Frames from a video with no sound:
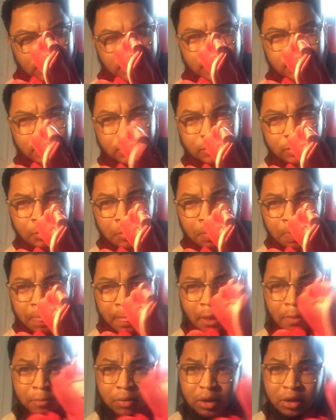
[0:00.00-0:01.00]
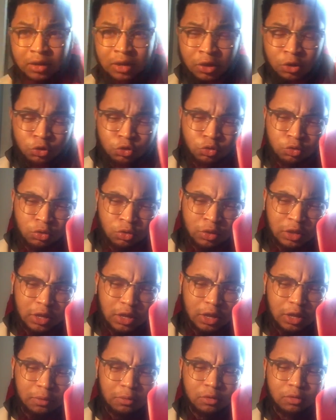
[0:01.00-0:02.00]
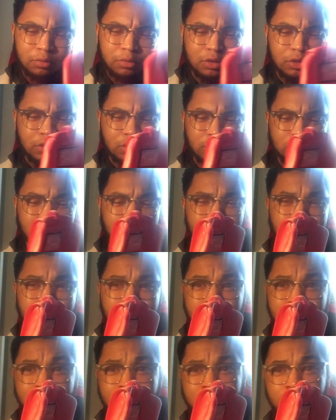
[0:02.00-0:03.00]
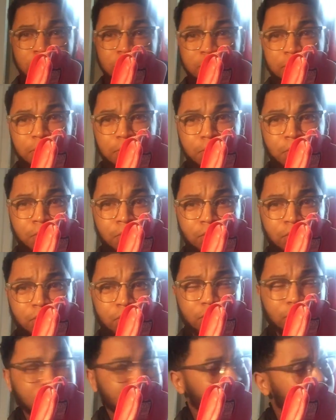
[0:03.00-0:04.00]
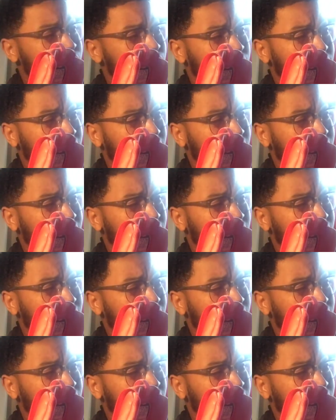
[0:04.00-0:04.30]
I'm probably not gonna do it on camera because the